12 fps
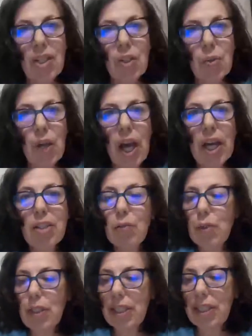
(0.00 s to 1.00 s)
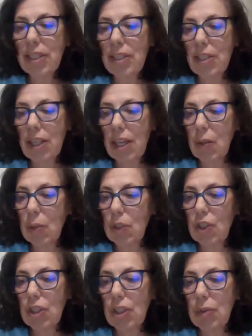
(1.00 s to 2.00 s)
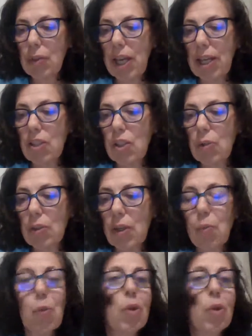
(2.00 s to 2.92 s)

And kind of related to that question I'll ask you is like,